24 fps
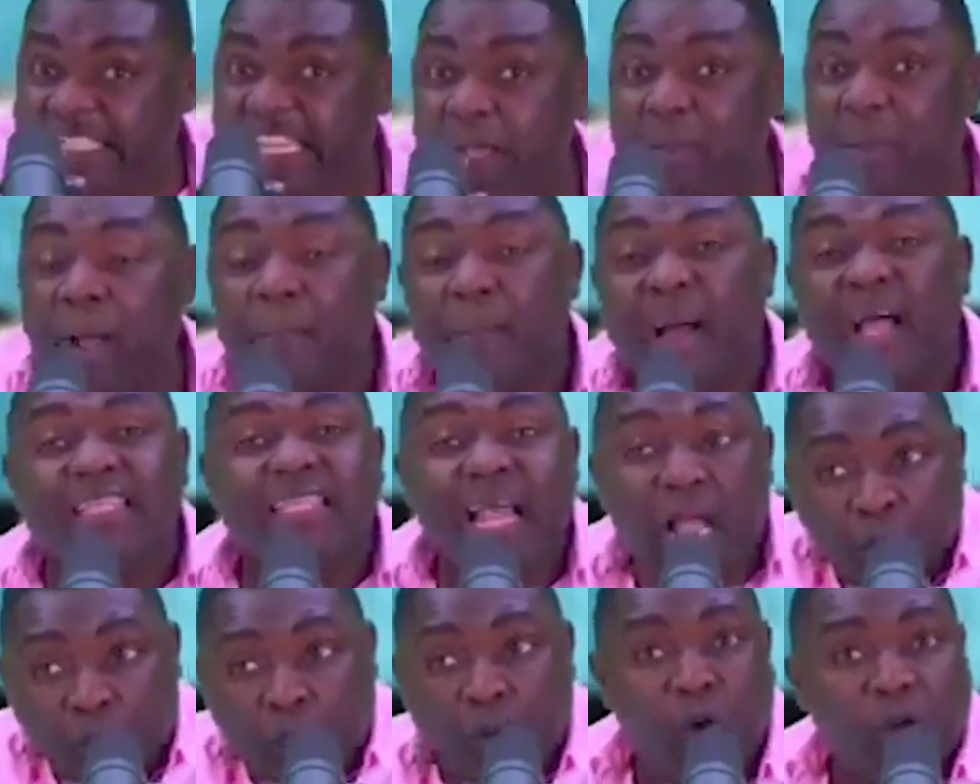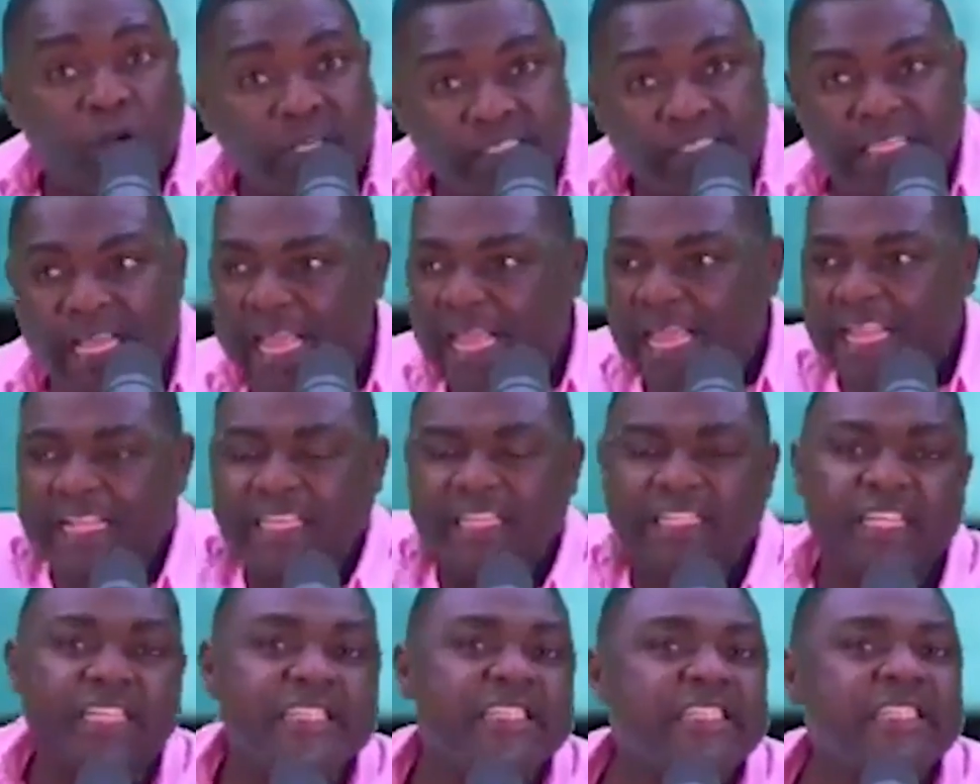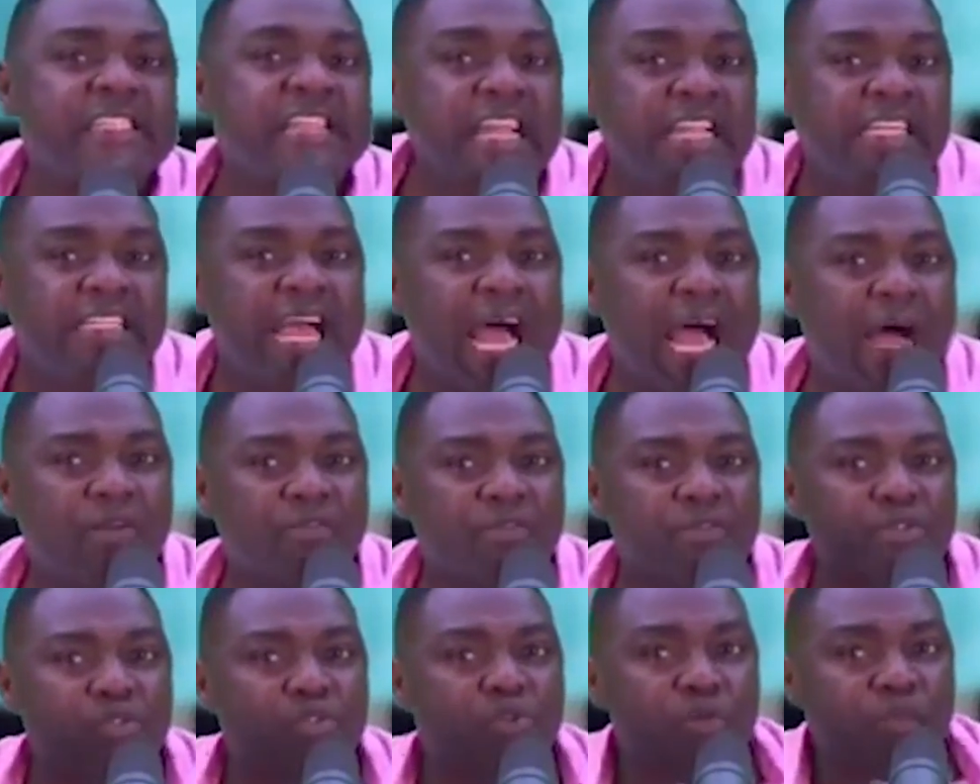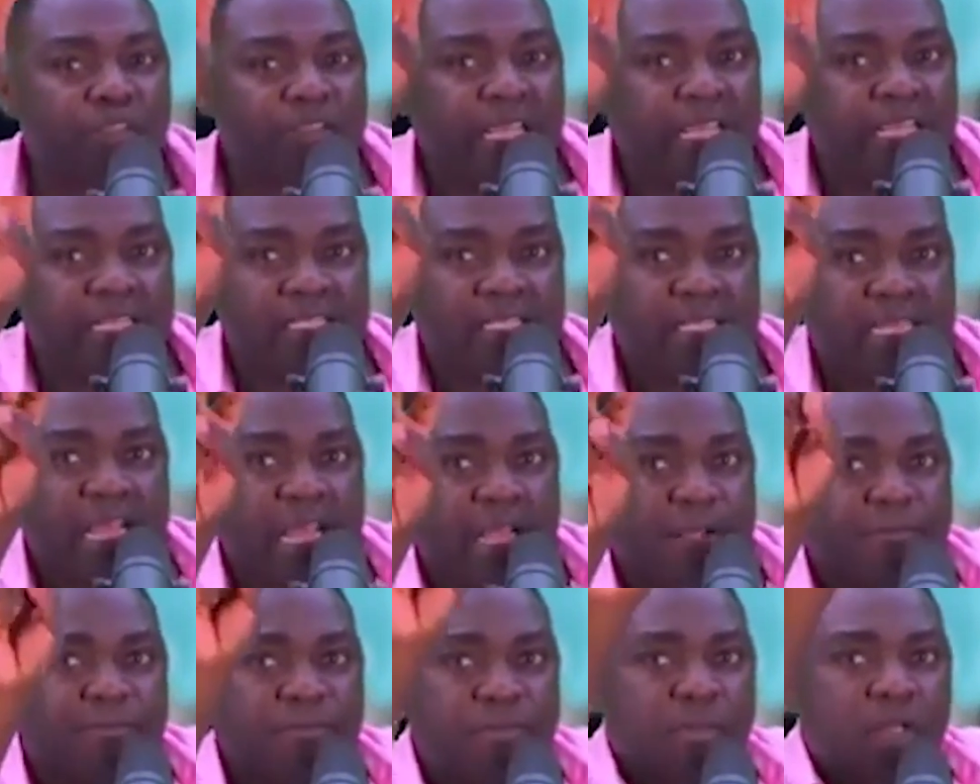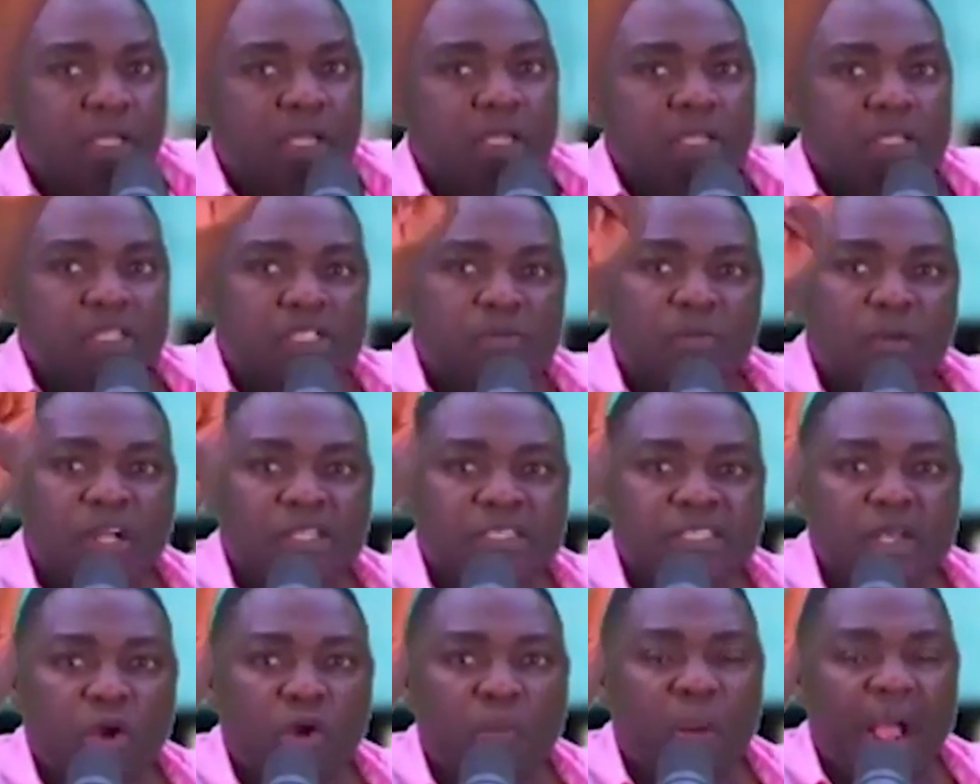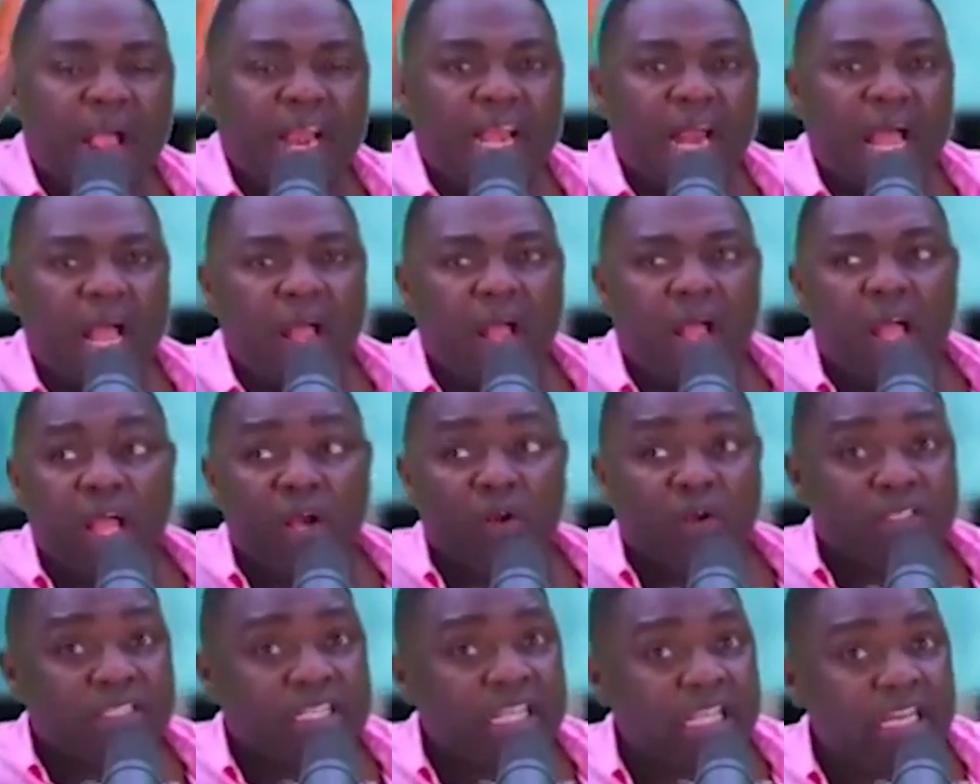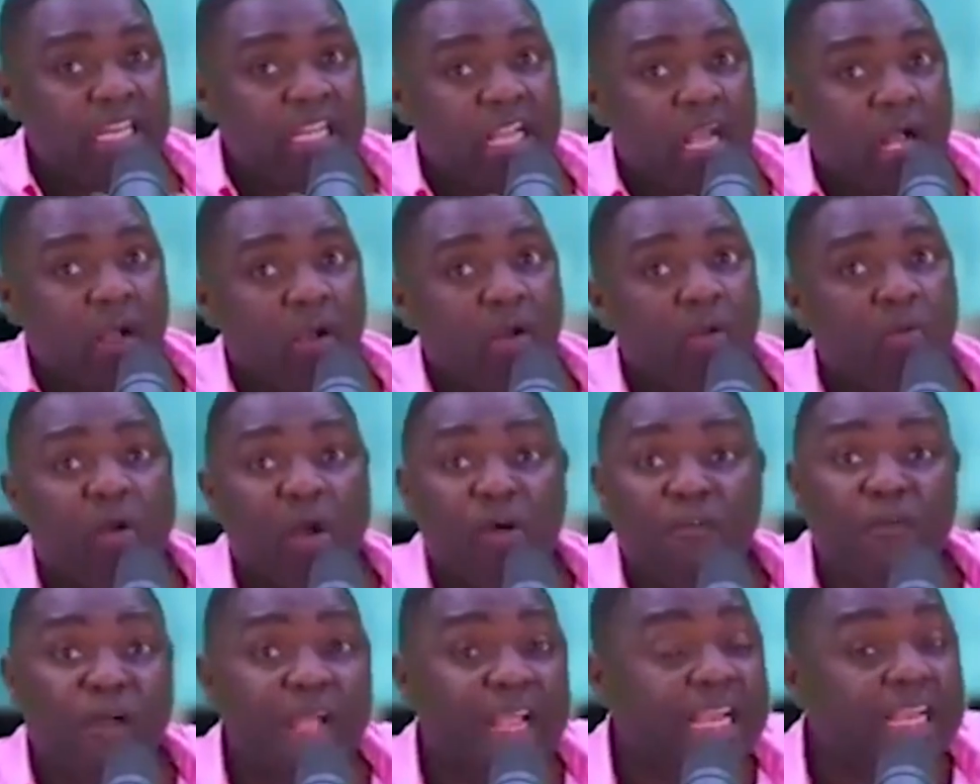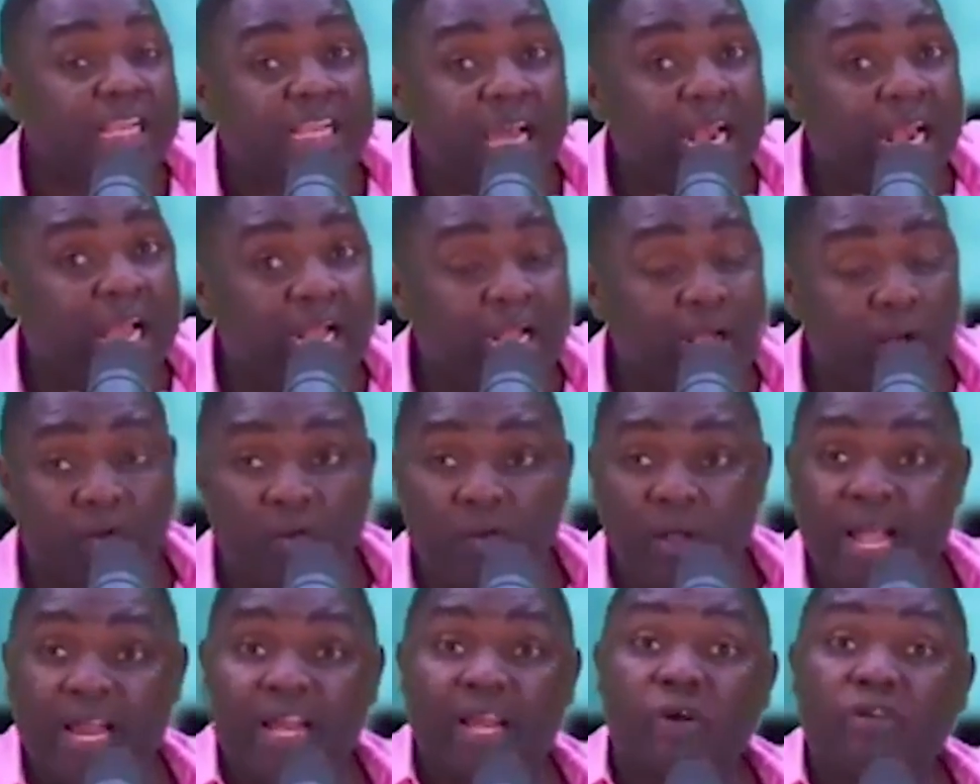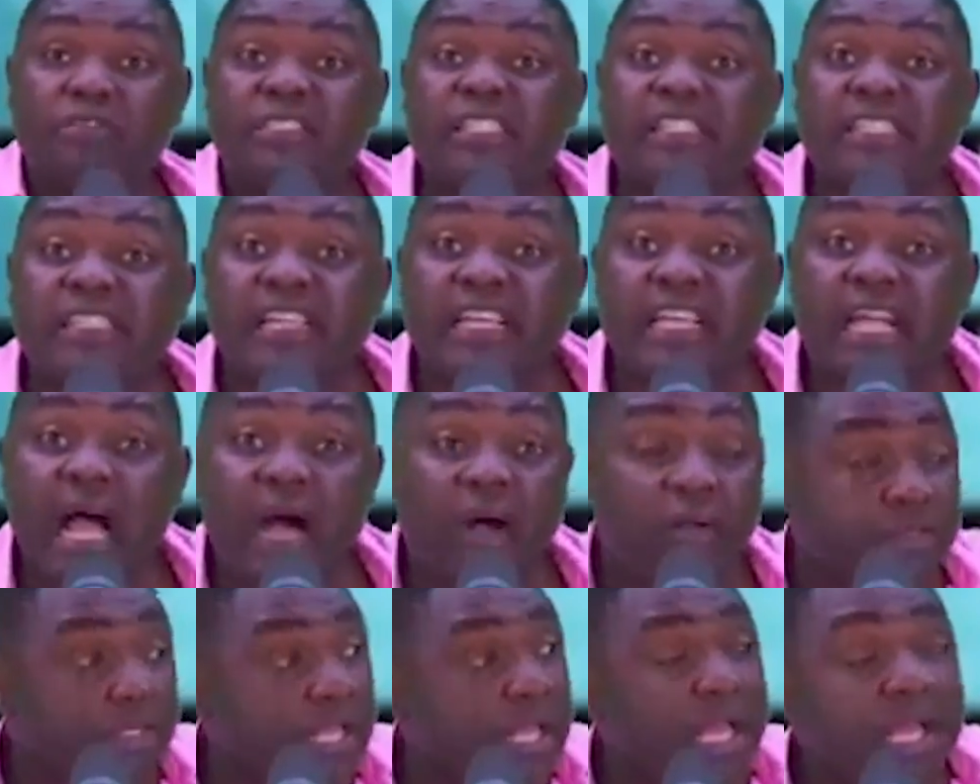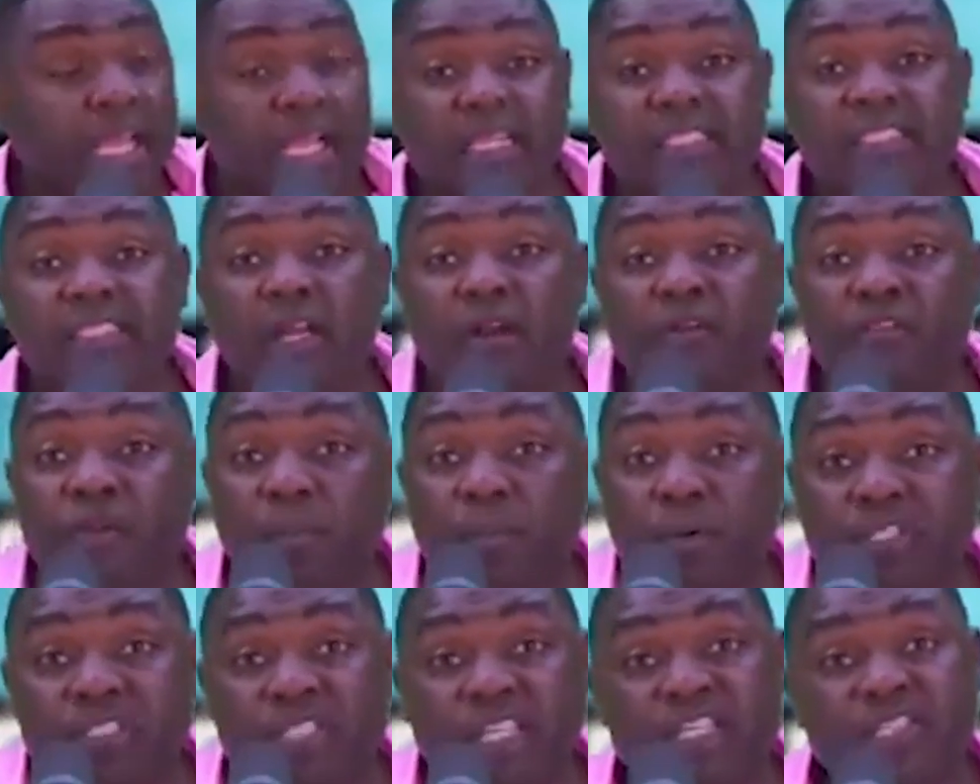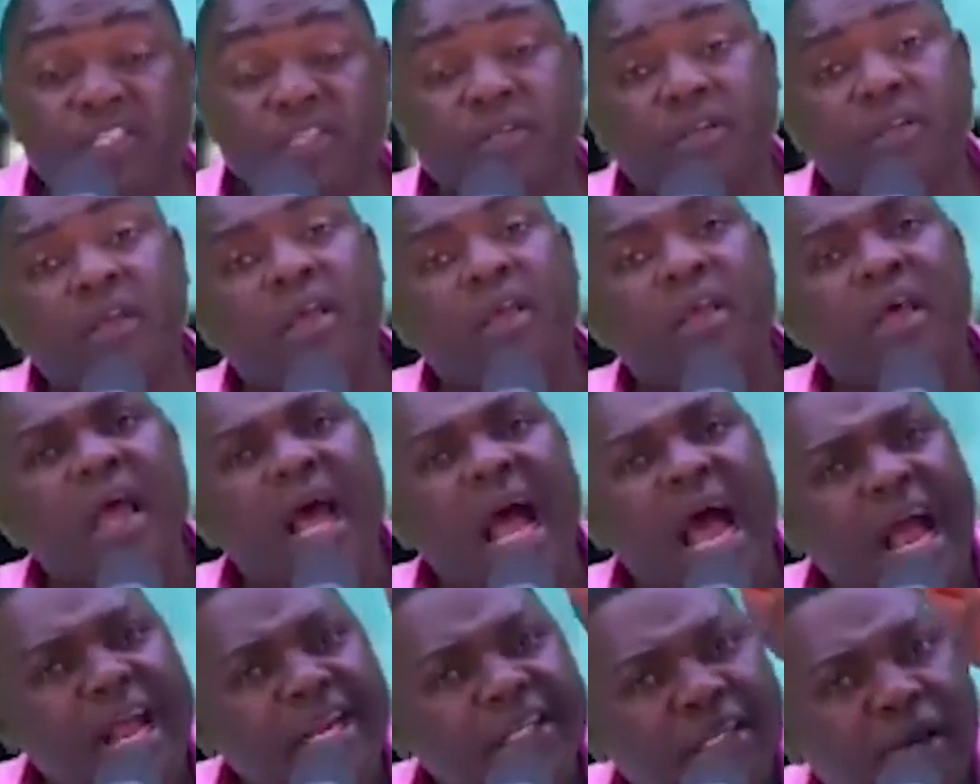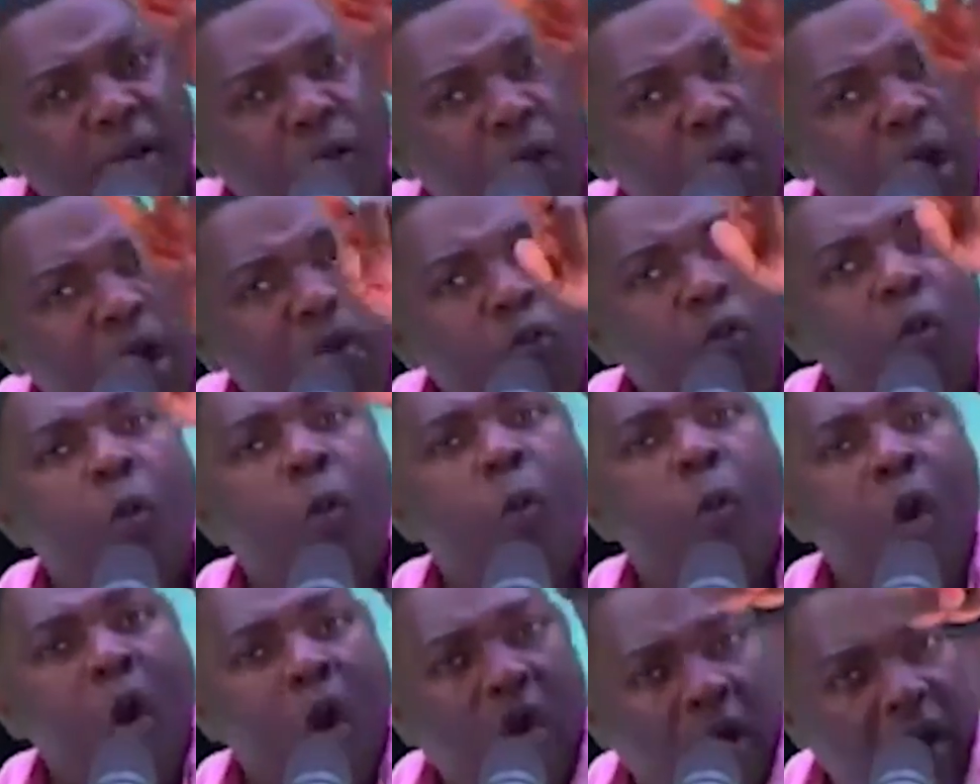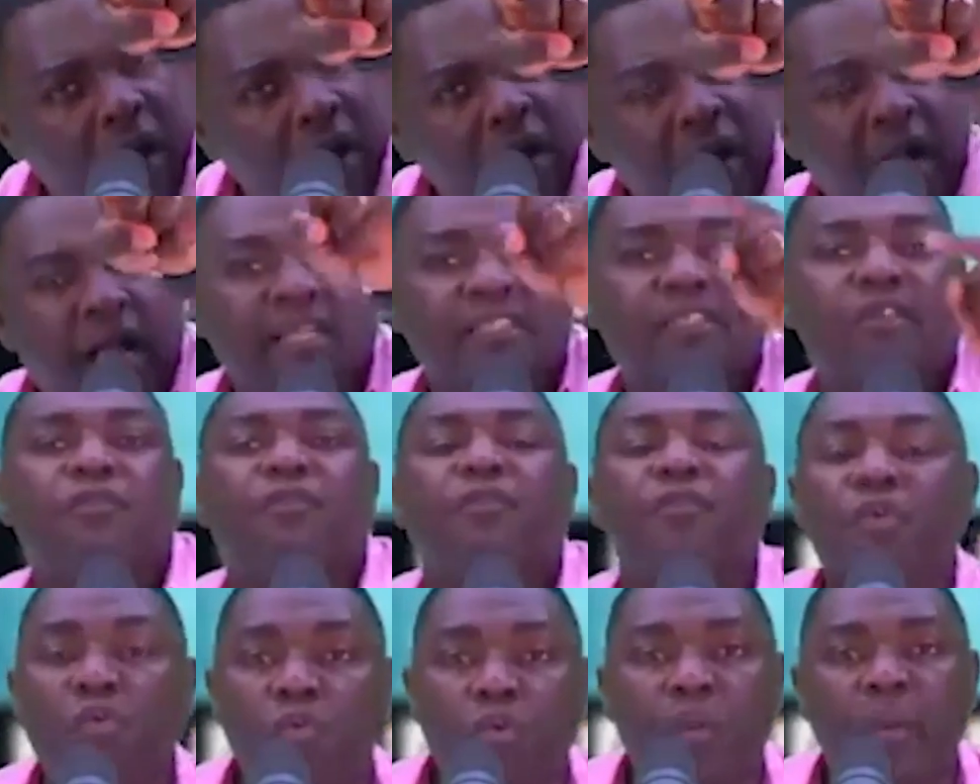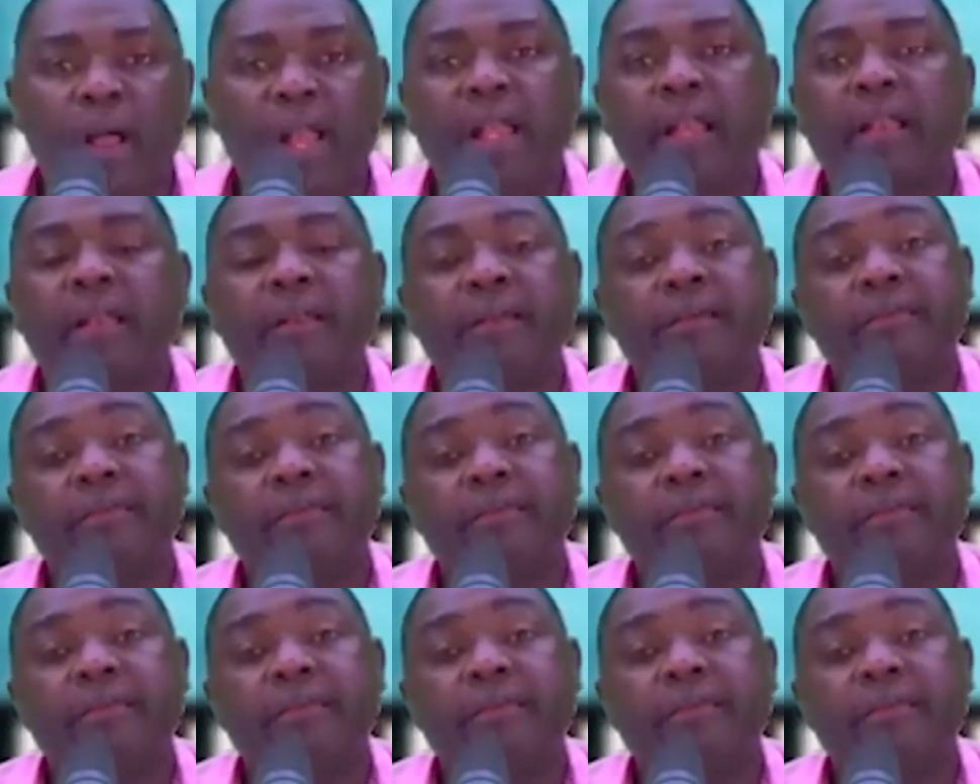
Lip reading: Aban court to say she sneaked out. Two things here. Small scale minor and also illegal, one for illegal and they also sneak out instead of deportation. Aisha Huang will walk as a free woman.